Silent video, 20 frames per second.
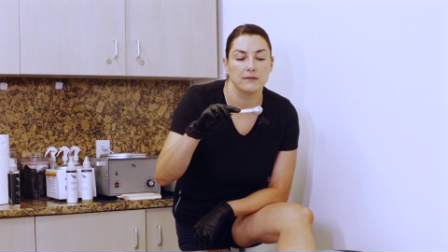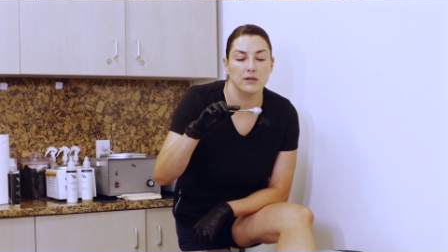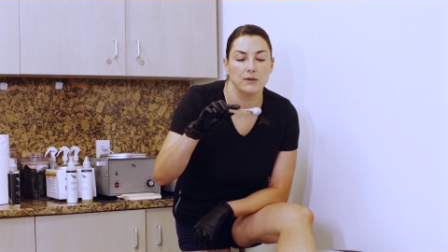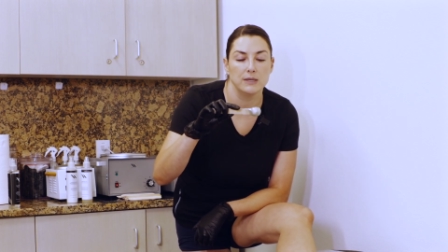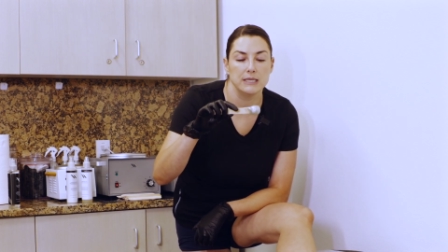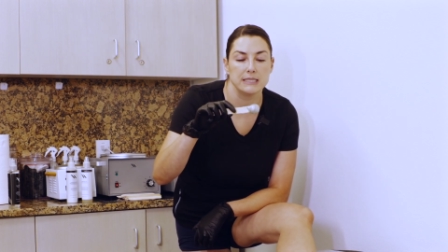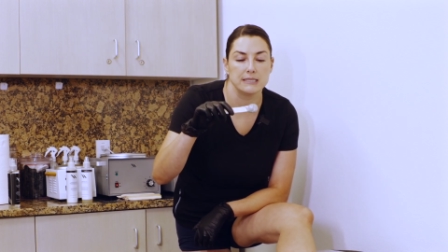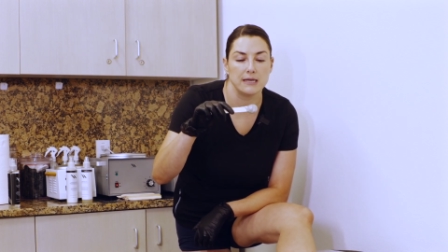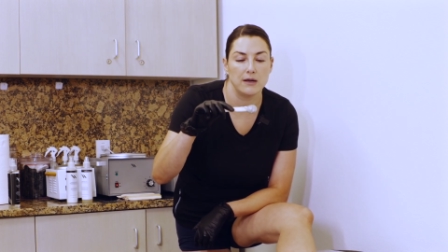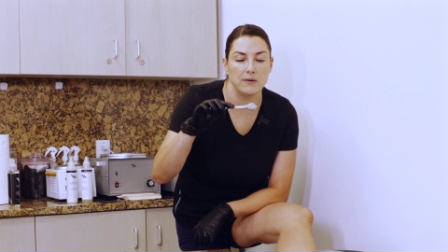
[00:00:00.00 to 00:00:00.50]

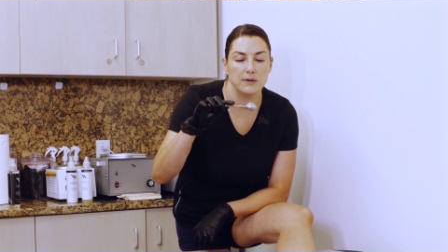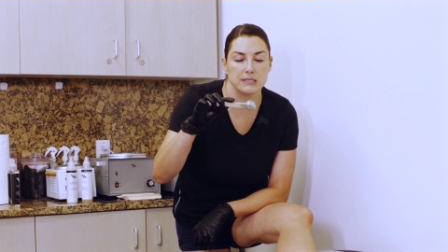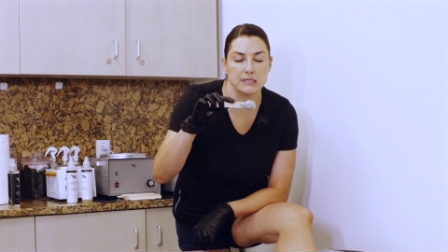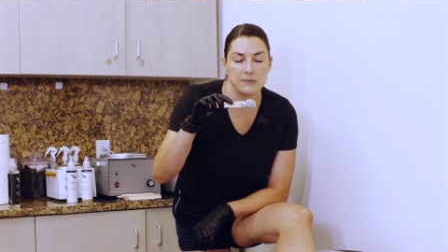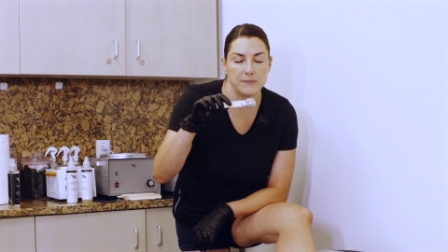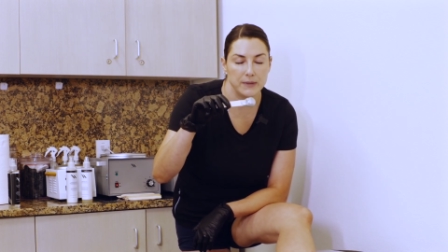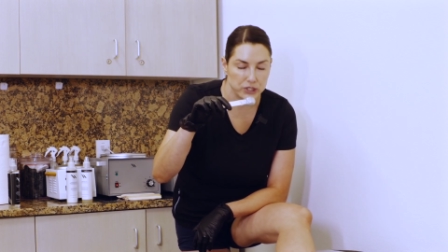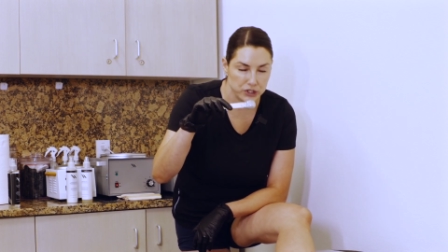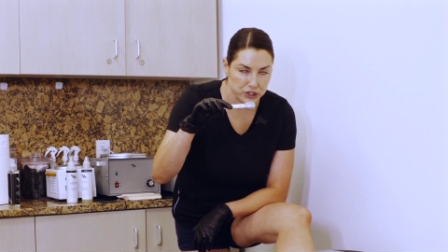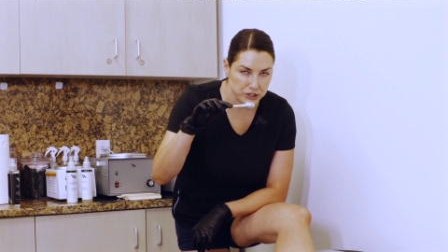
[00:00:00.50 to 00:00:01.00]
Notice how it's a
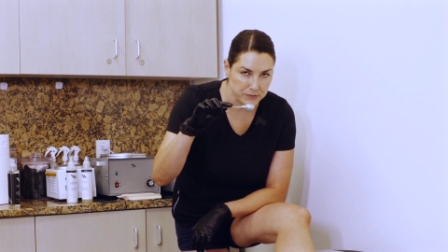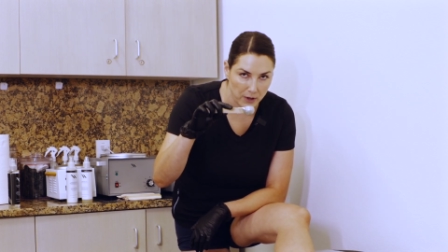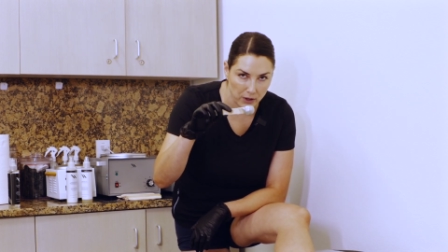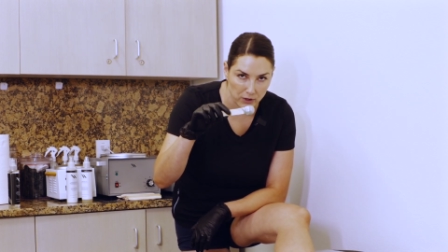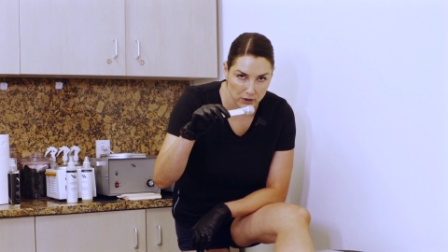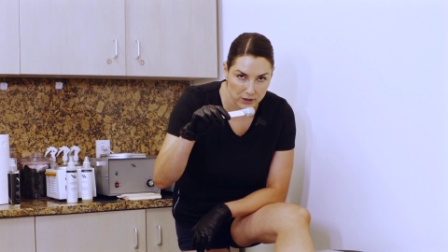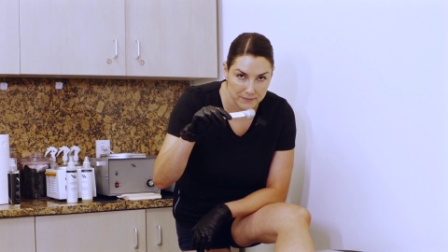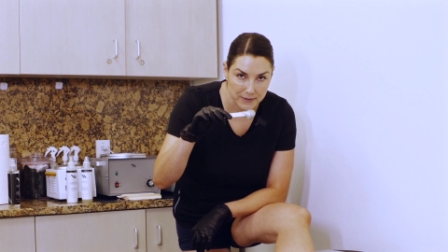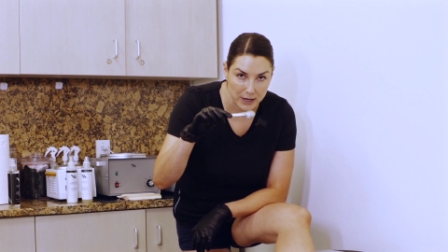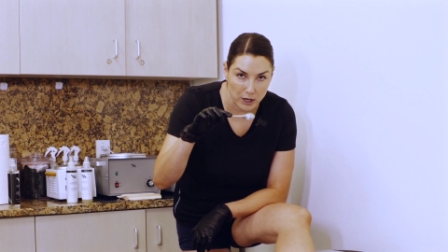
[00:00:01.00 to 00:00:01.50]
much
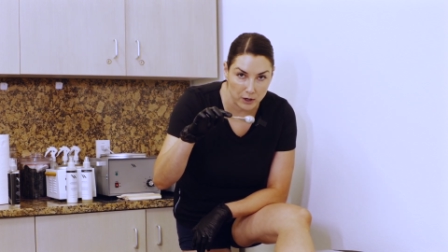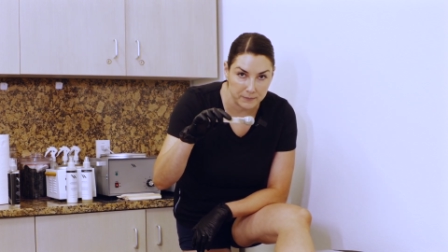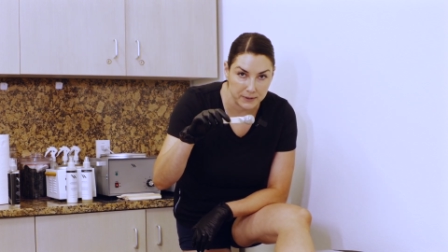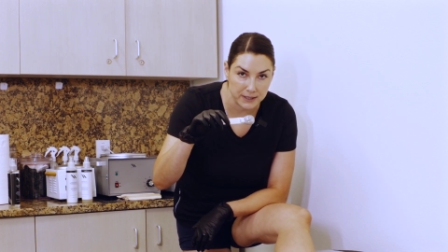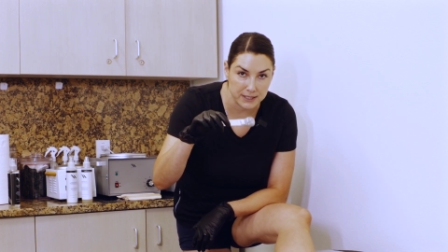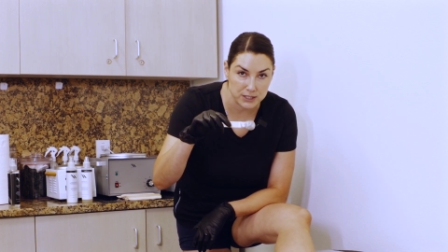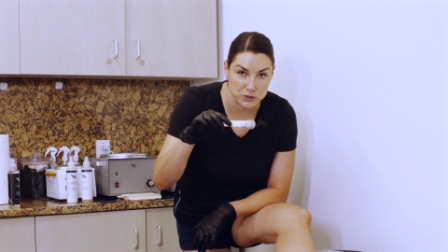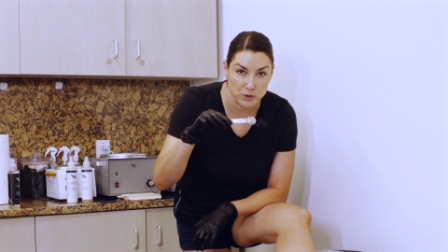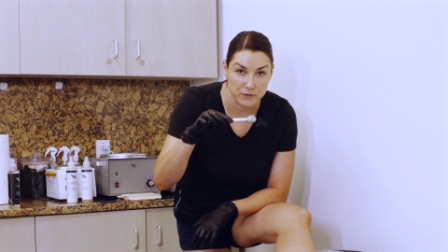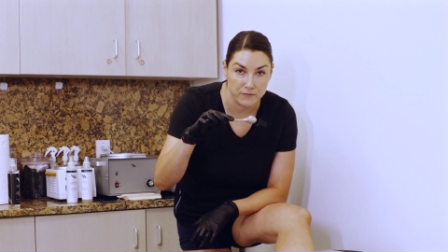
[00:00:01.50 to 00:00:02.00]
smaller amount
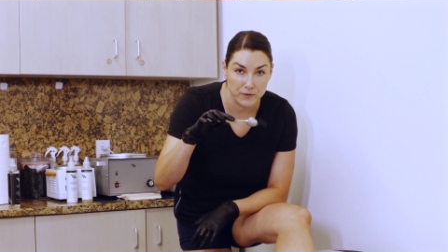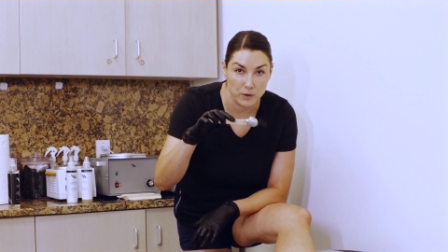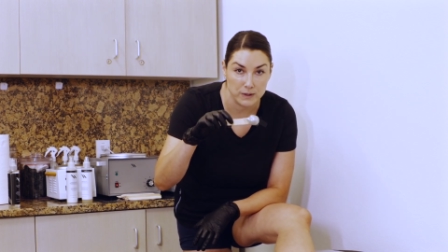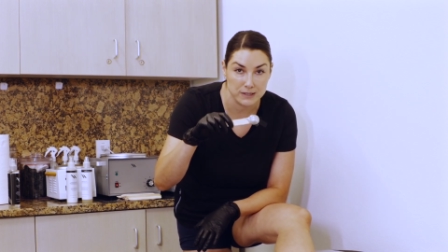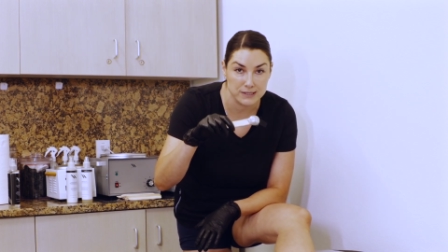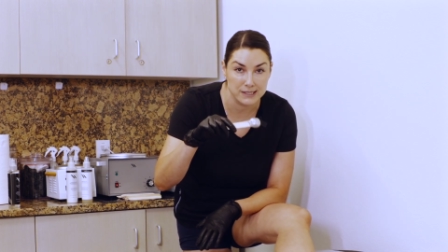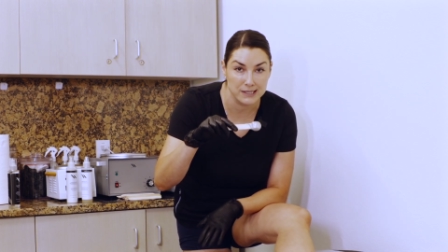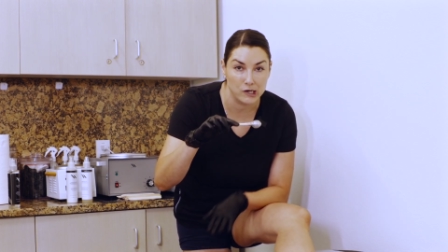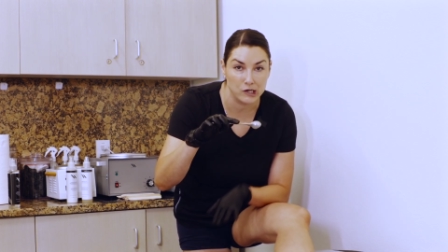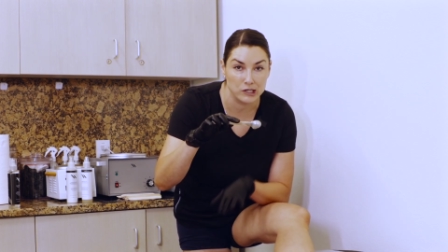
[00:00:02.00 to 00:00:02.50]
because we're
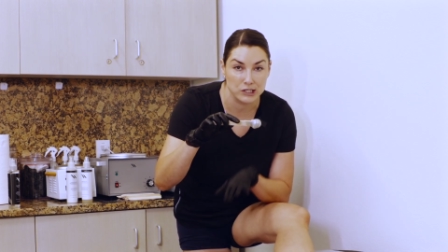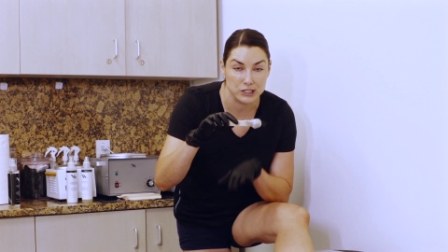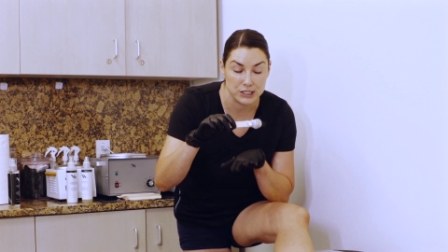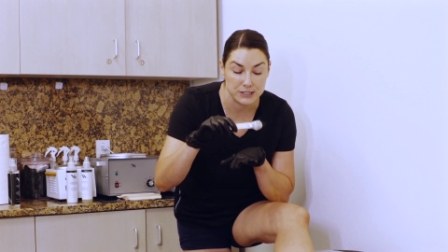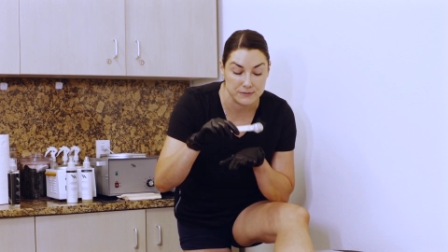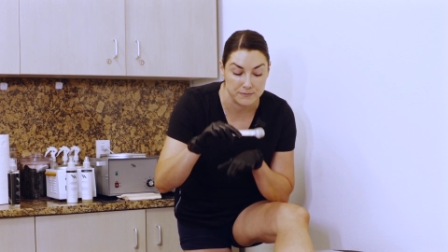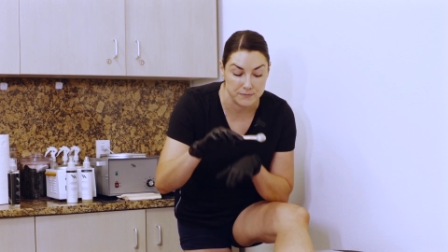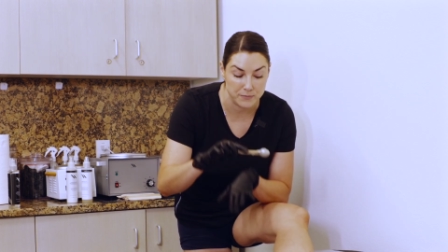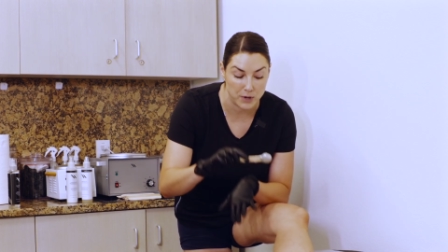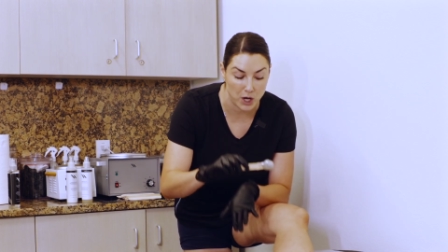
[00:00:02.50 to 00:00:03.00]
focusing on
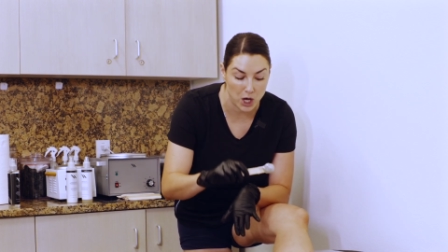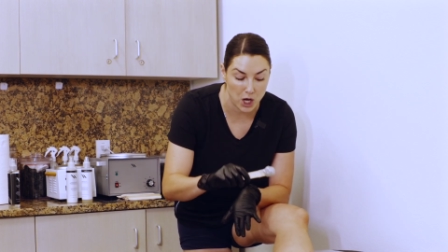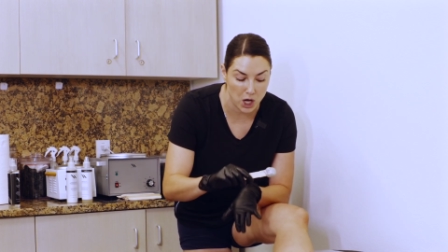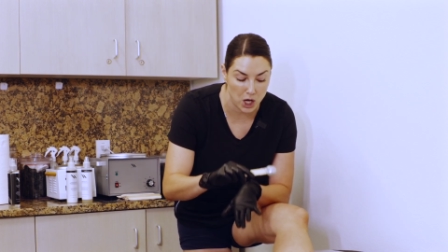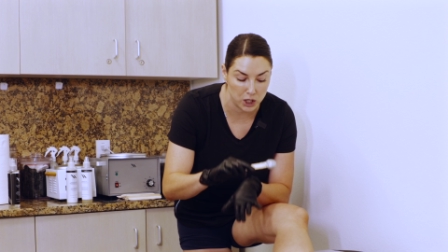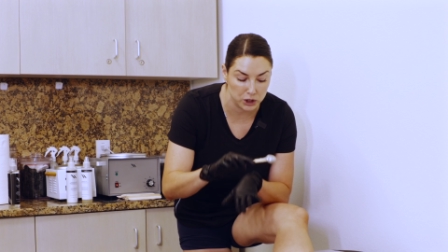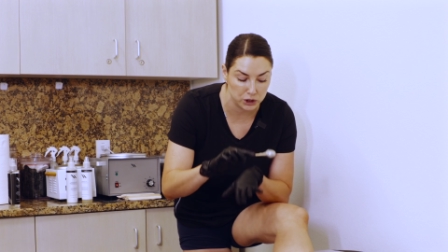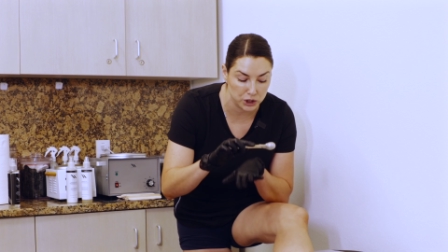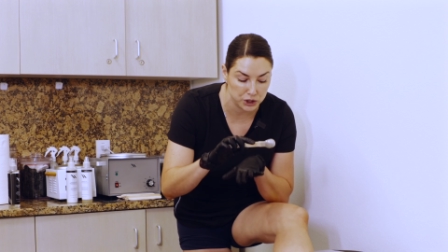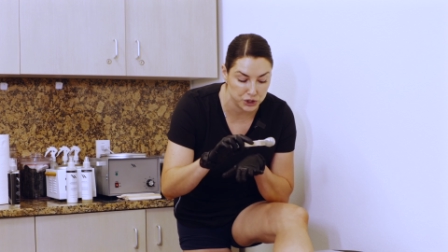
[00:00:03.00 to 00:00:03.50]

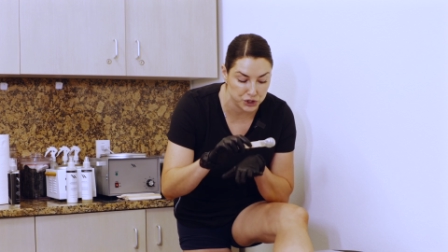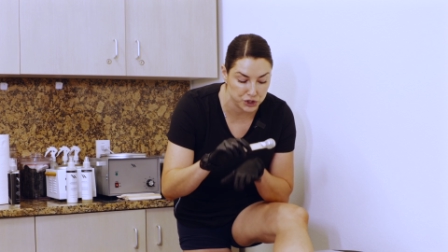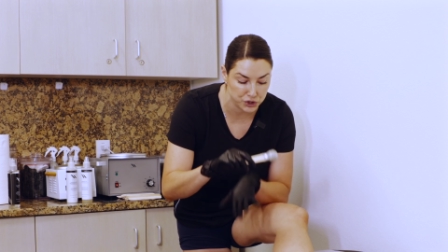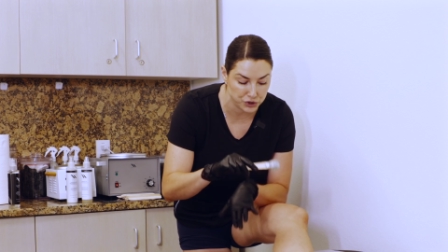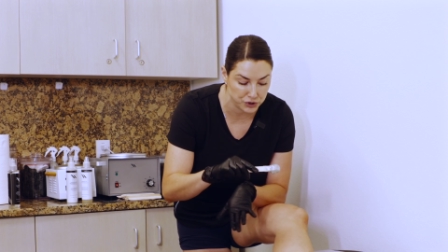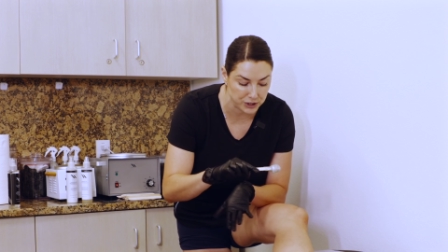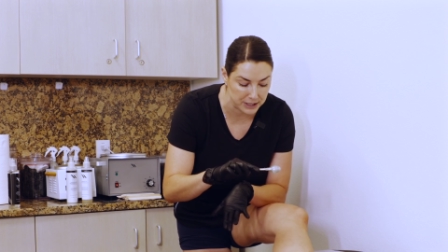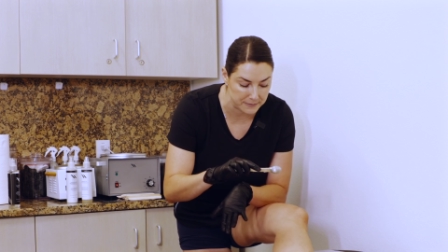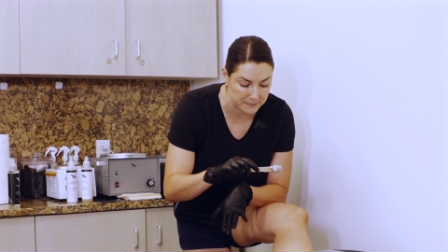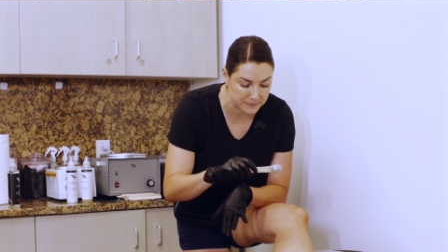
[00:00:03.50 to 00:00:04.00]
smaller
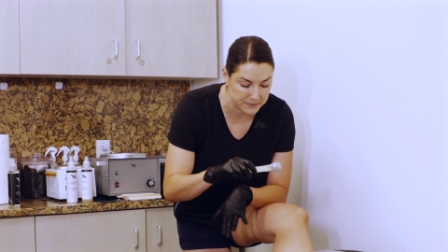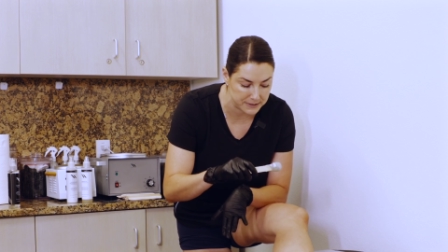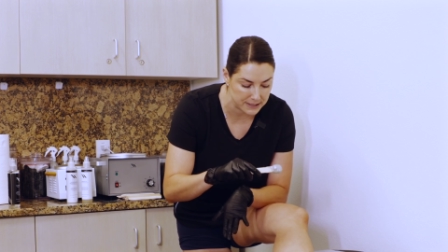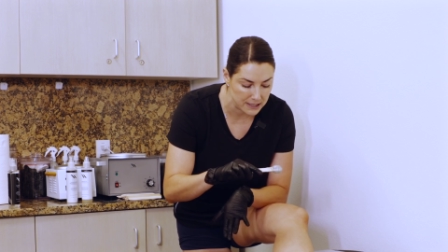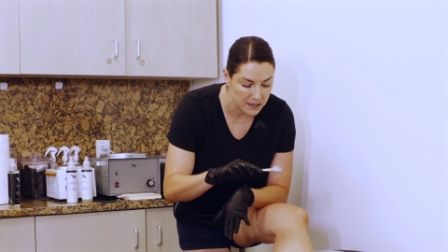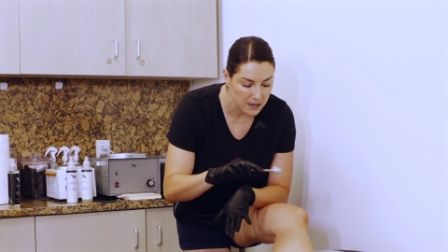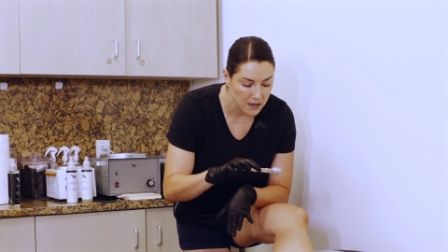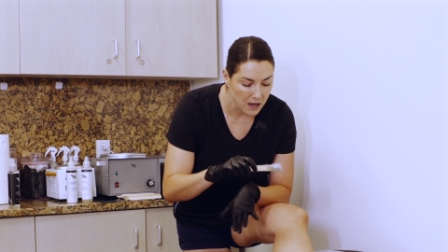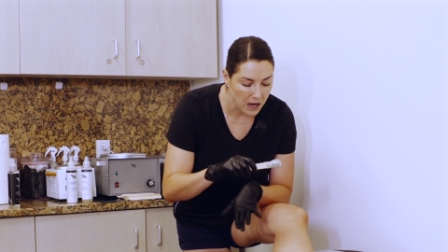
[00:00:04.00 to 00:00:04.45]
strips.